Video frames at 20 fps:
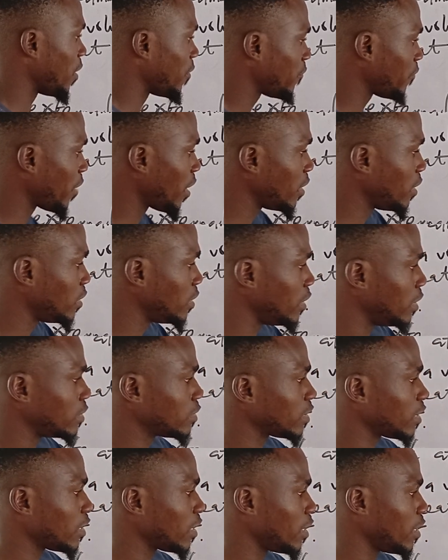we are finding the
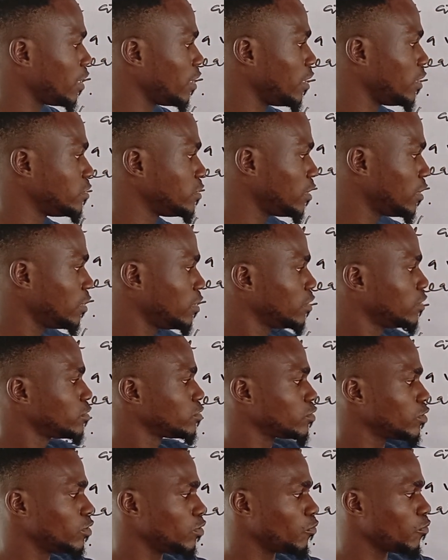internal energy.
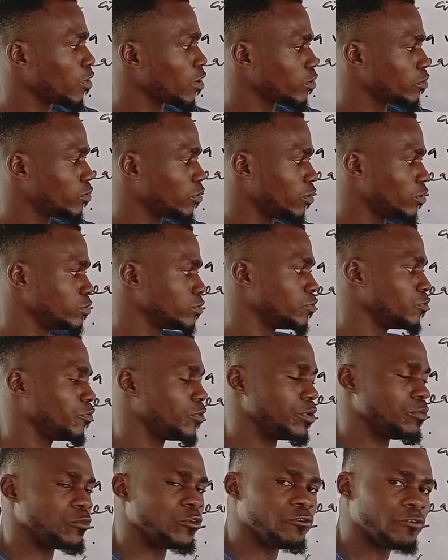So the work done,
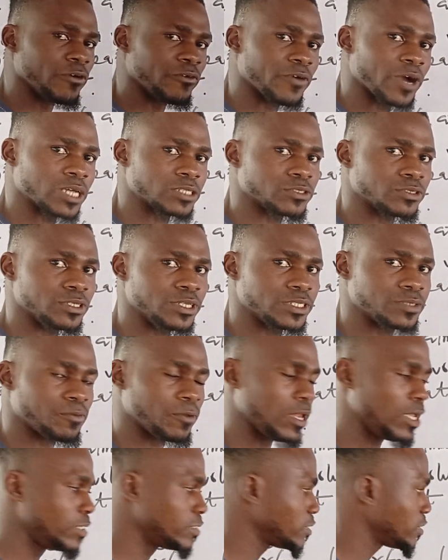we move over to this
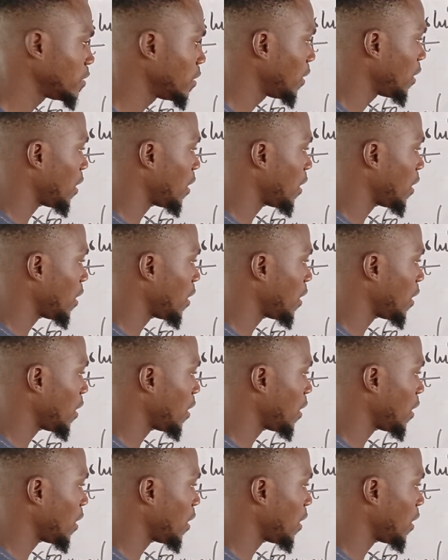place